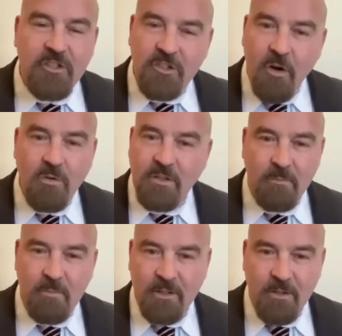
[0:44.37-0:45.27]
An
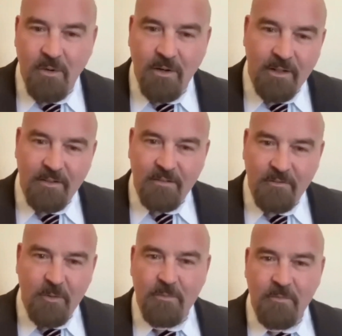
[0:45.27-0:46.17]
increasing number of people
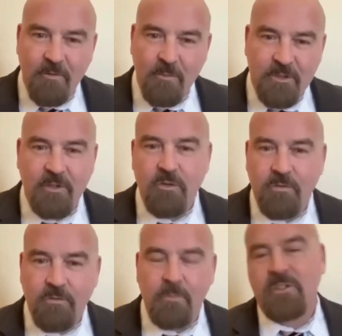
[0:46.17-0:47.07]
are coming to the
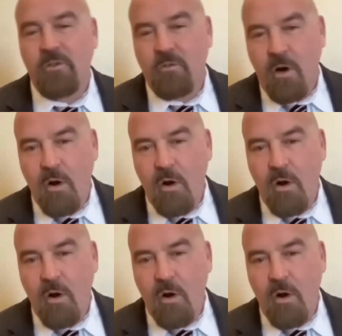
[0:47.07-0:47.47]
conclusion that it is